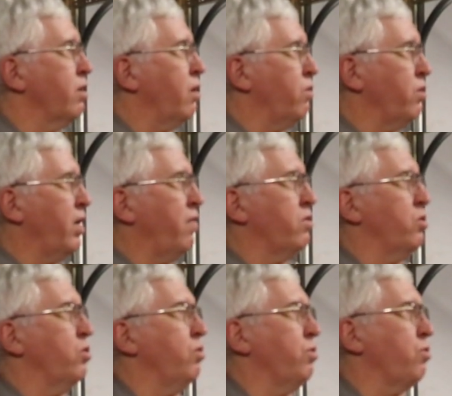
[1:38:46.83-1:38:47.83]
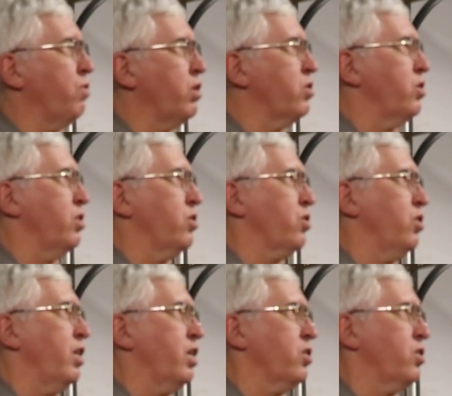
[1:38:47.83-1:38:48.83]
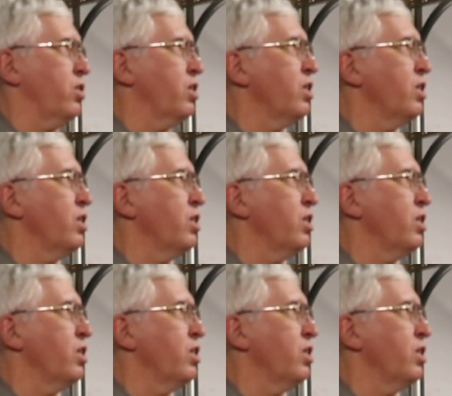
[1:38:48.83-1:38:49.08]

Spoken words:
I won't have to deal with the rest of this collection.